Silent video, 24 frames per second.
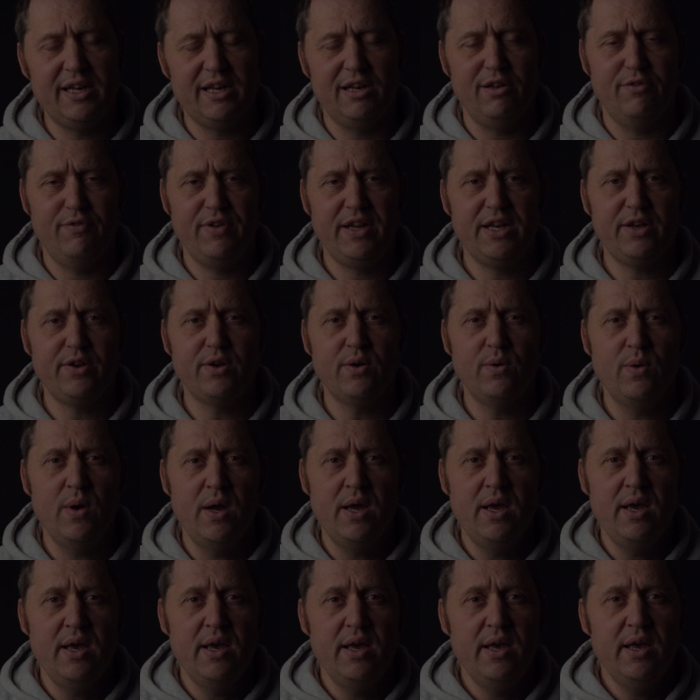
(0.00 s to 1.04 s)
little video
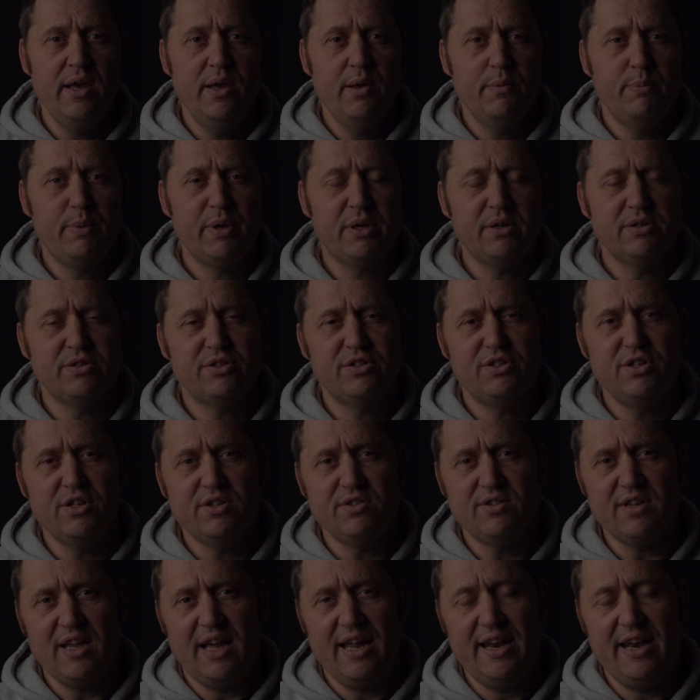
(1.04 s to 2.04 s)
because just